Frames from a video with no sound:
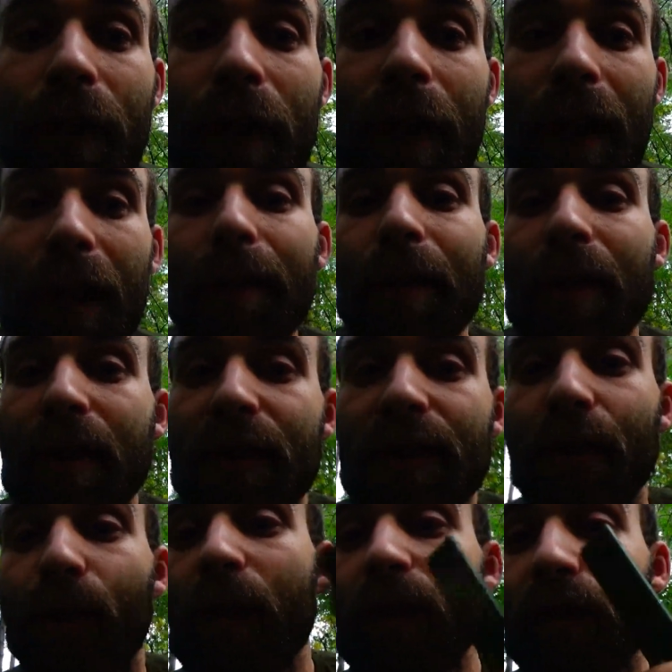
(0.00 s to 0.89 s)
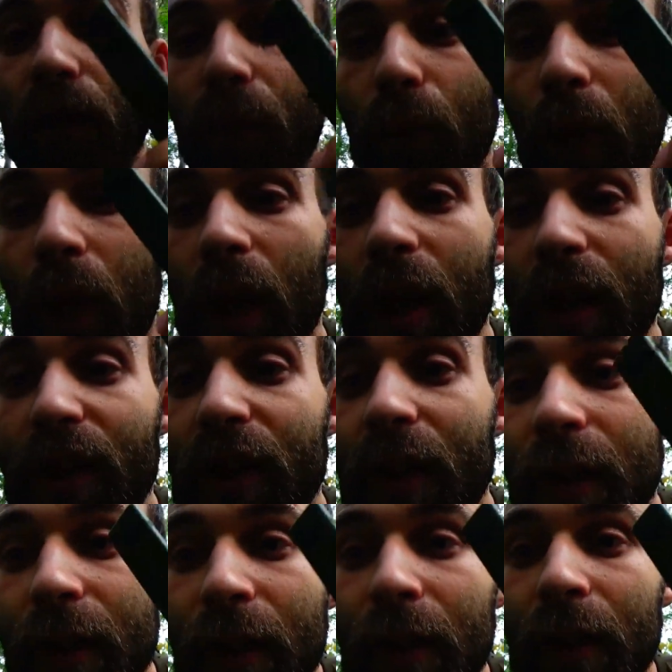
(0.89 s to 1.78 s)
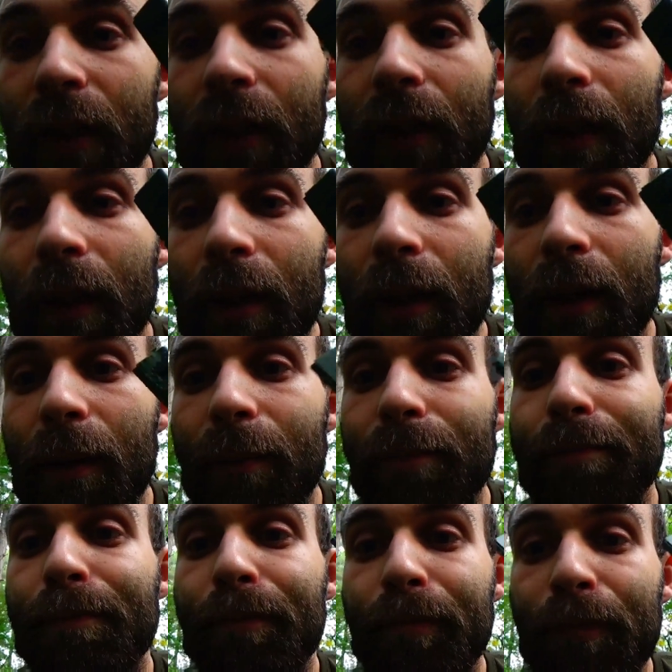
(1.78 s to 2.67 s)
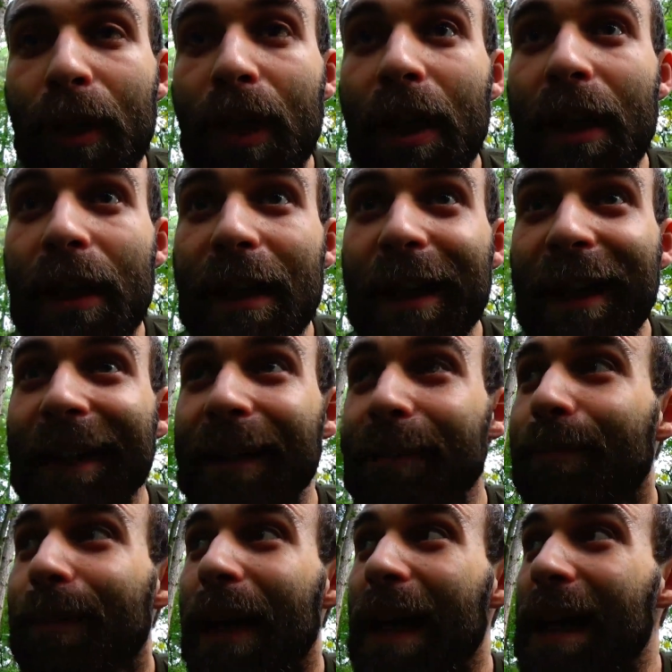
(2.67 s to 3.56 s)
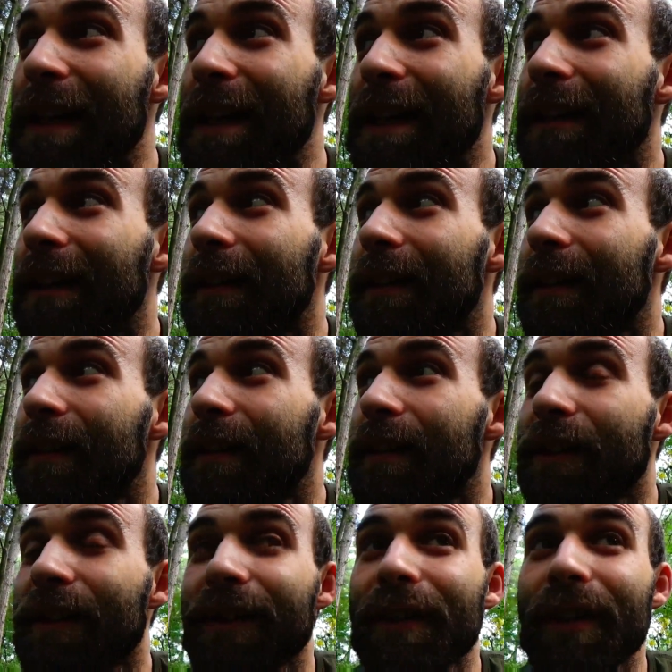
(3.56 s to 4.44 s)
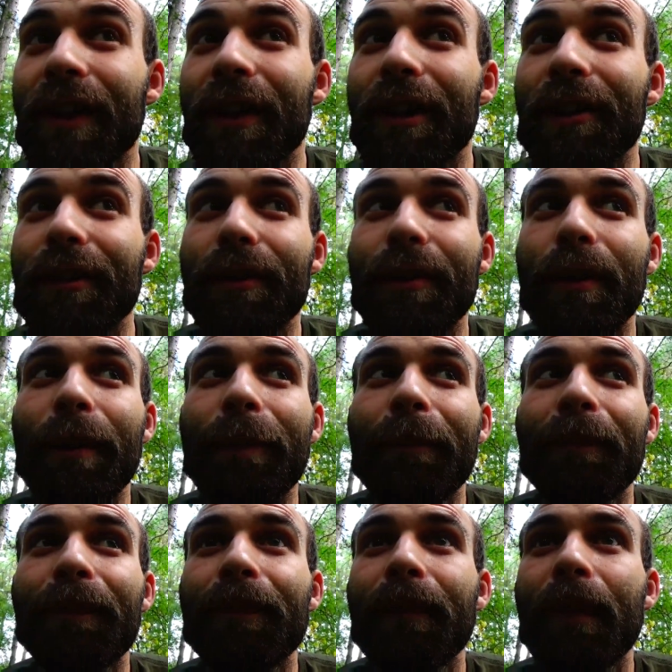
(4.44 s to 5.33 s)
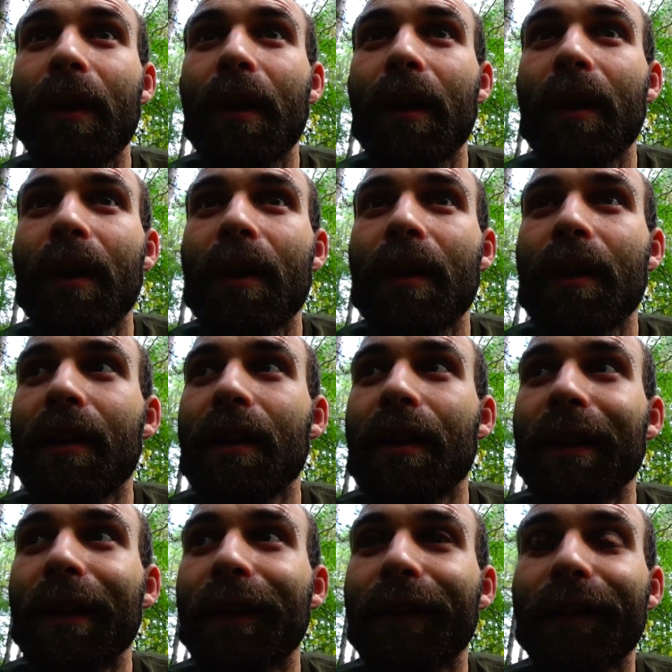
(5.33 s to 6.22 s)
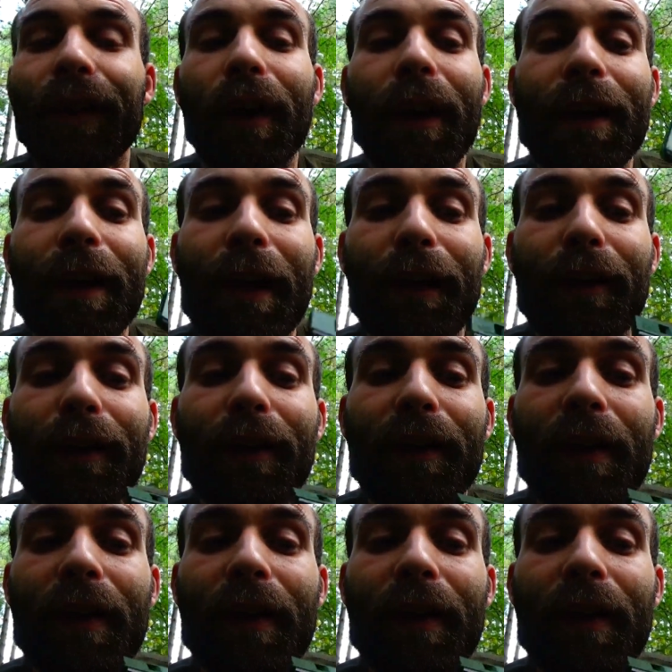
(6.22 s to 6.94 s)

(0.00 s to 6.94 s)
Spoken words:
really, because the whistle worked, but it ain't Pete. So let's find out.